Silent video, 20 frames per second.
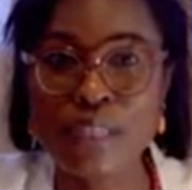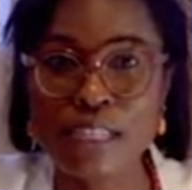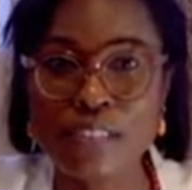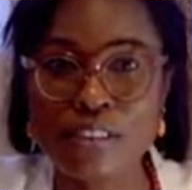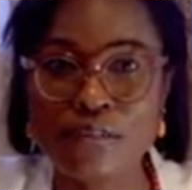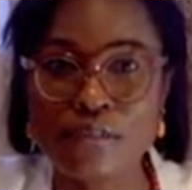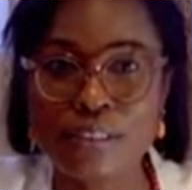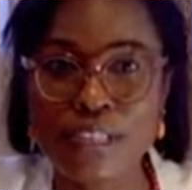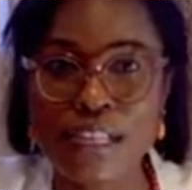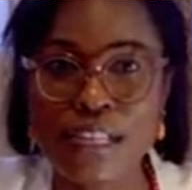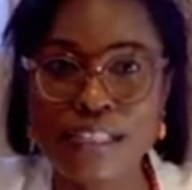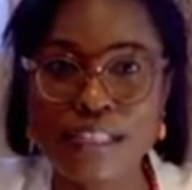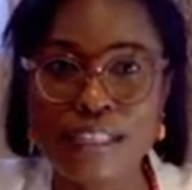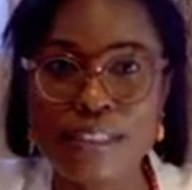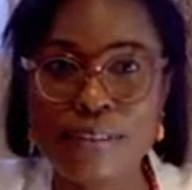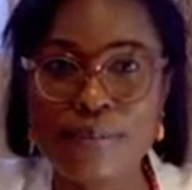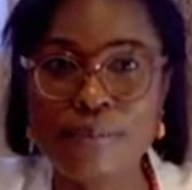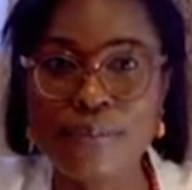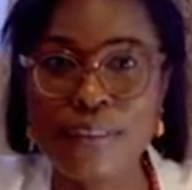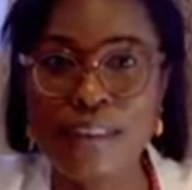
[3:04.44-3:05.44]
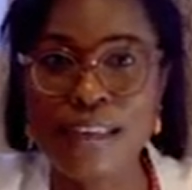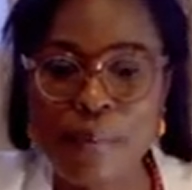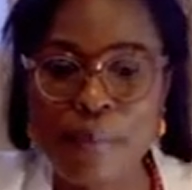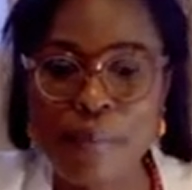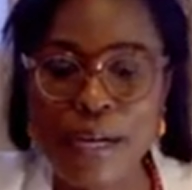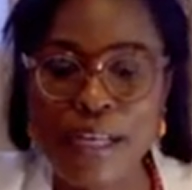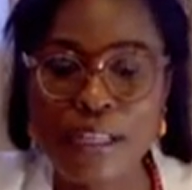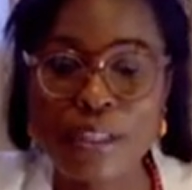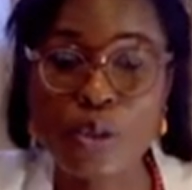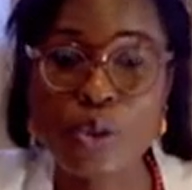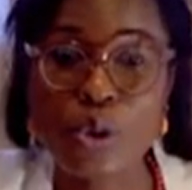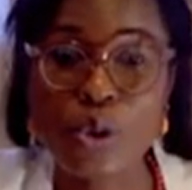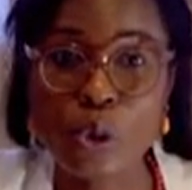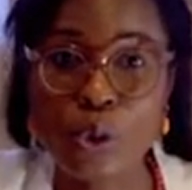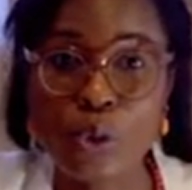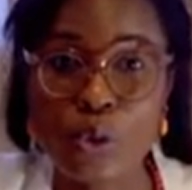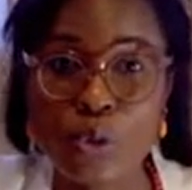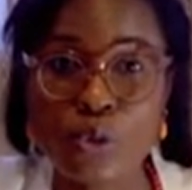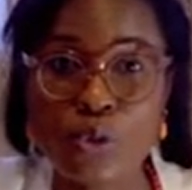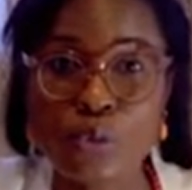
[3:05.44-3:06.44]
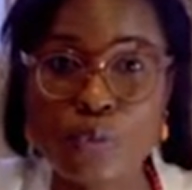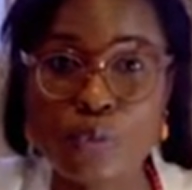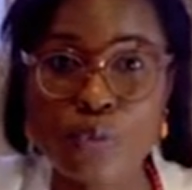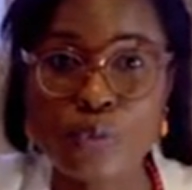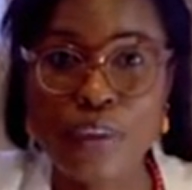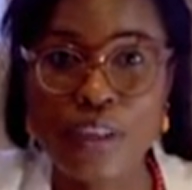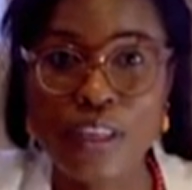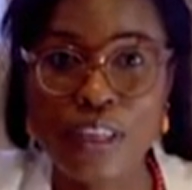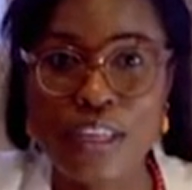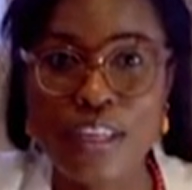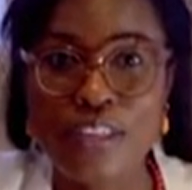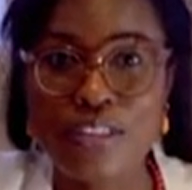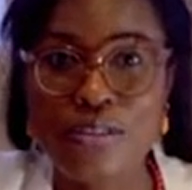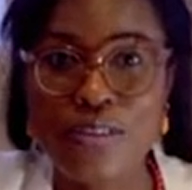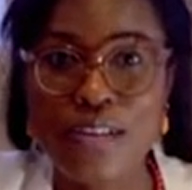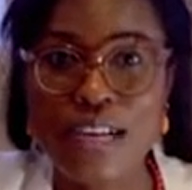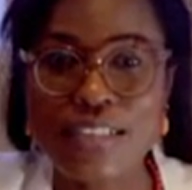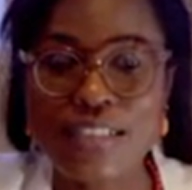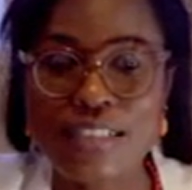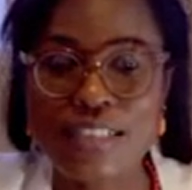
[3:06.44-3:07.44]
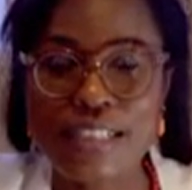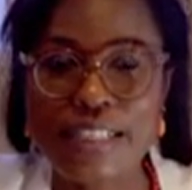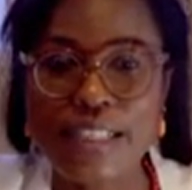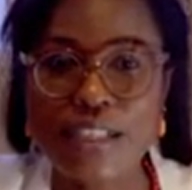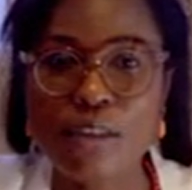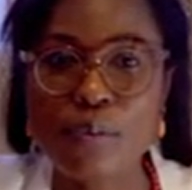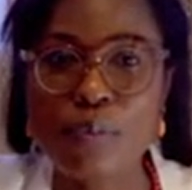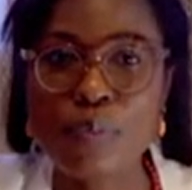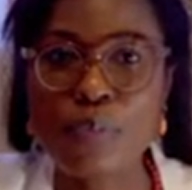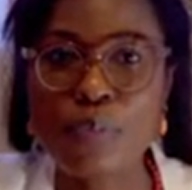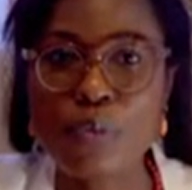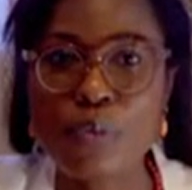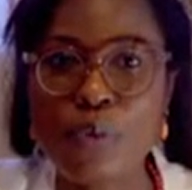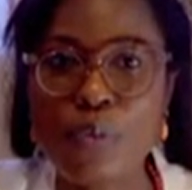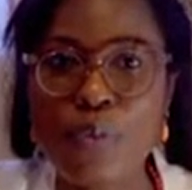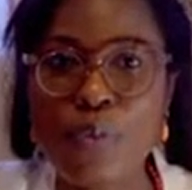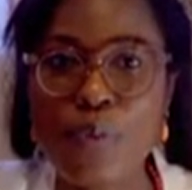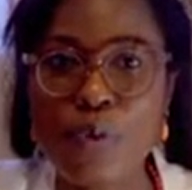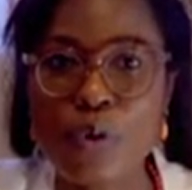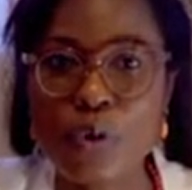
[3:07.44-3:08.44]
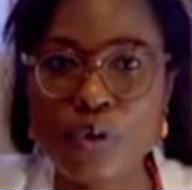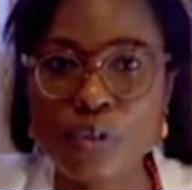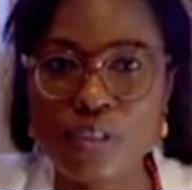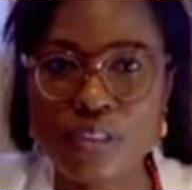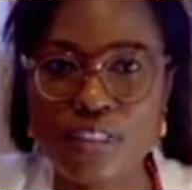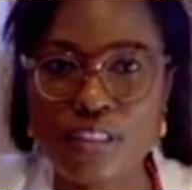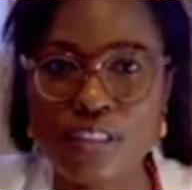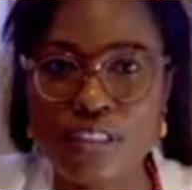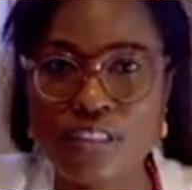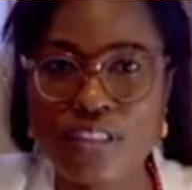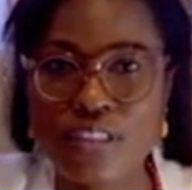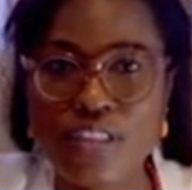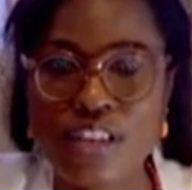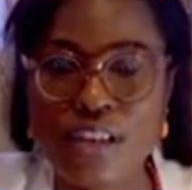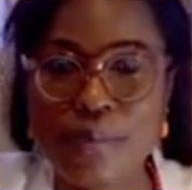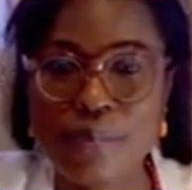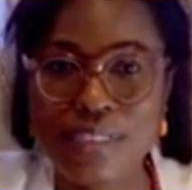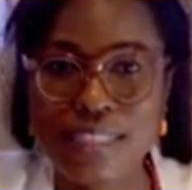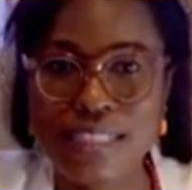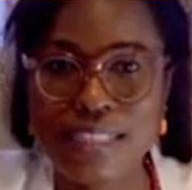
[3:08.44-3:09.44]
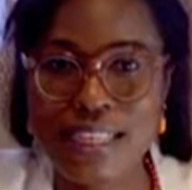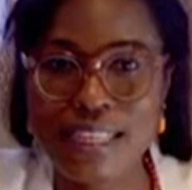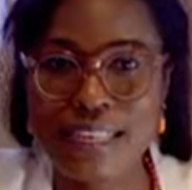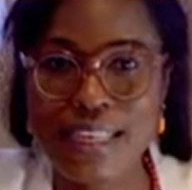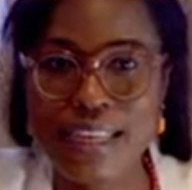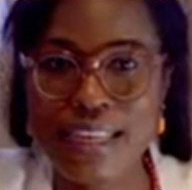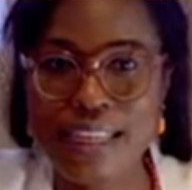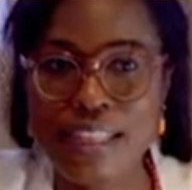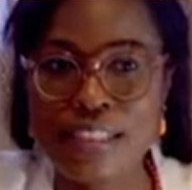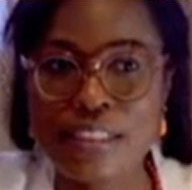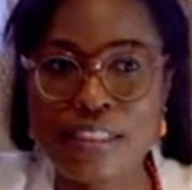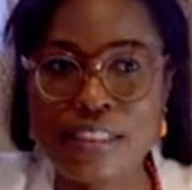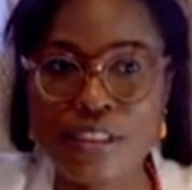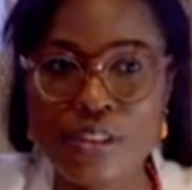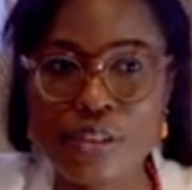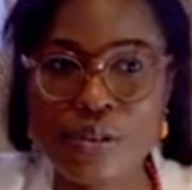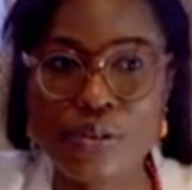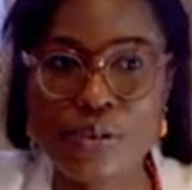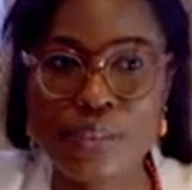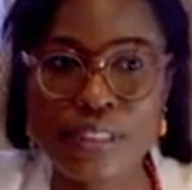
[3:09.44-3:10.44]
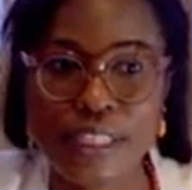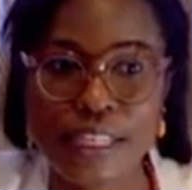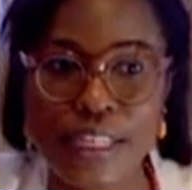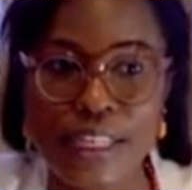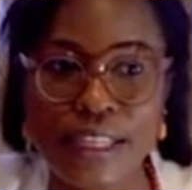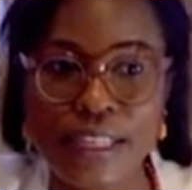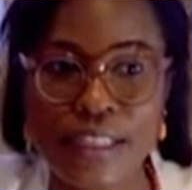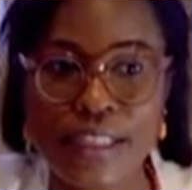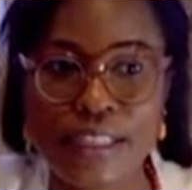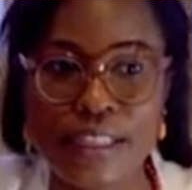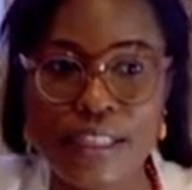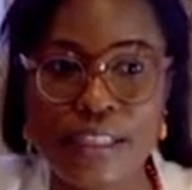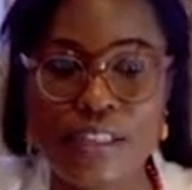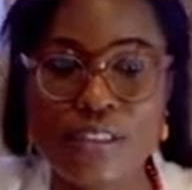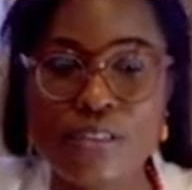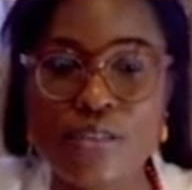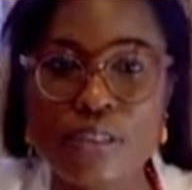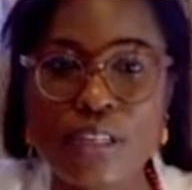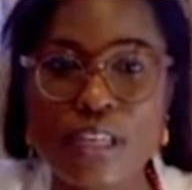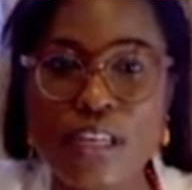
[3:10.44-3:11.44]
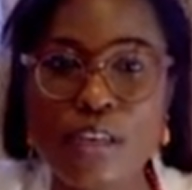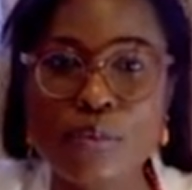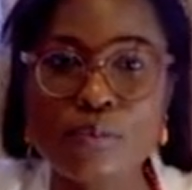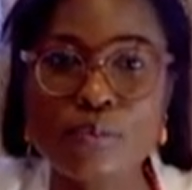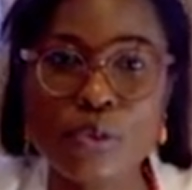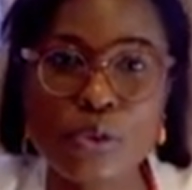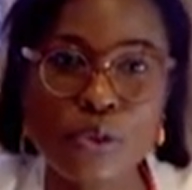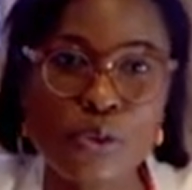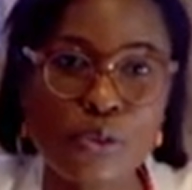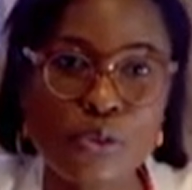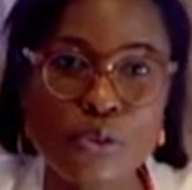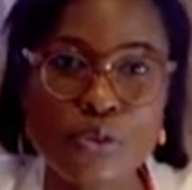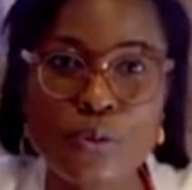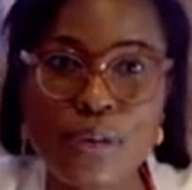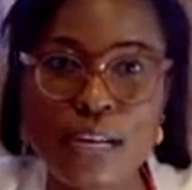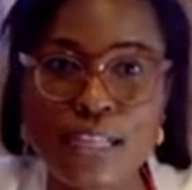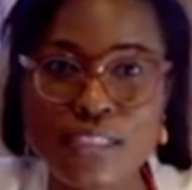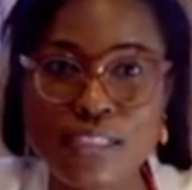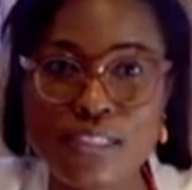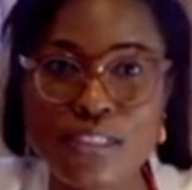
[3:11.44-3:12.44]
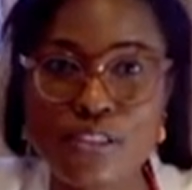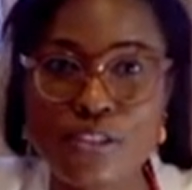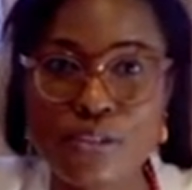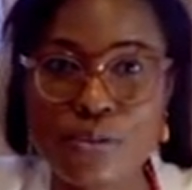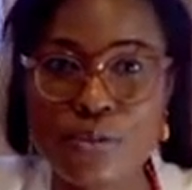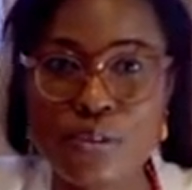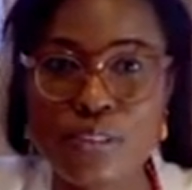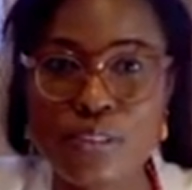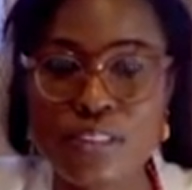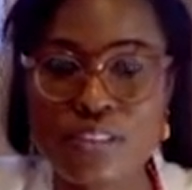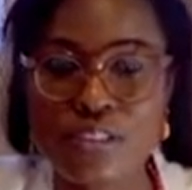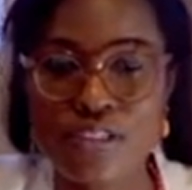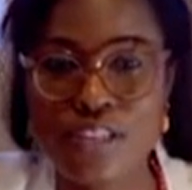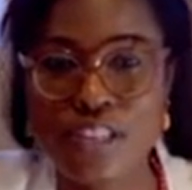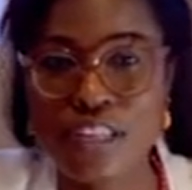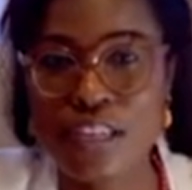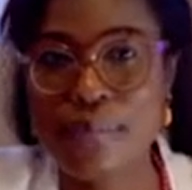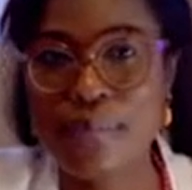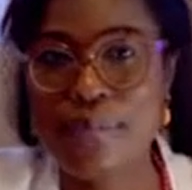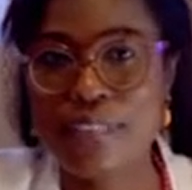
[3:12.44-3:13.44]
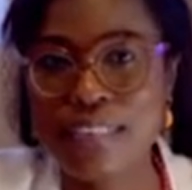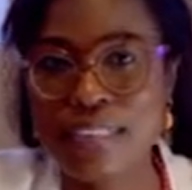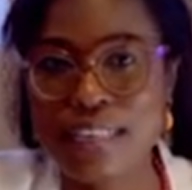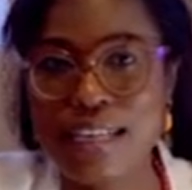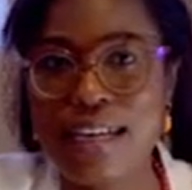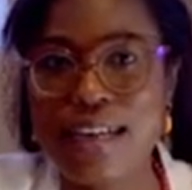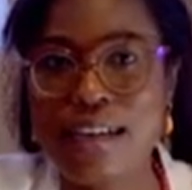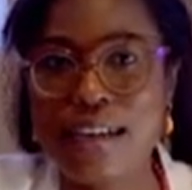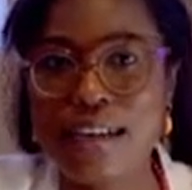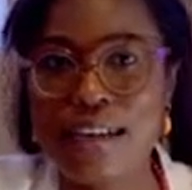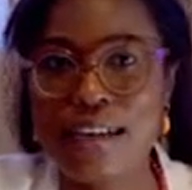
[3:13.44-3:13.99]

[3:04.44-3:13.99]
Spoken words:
part of Ghana. My goal is to actually help promote this shea butter here in the UK to help those who actually use shea butter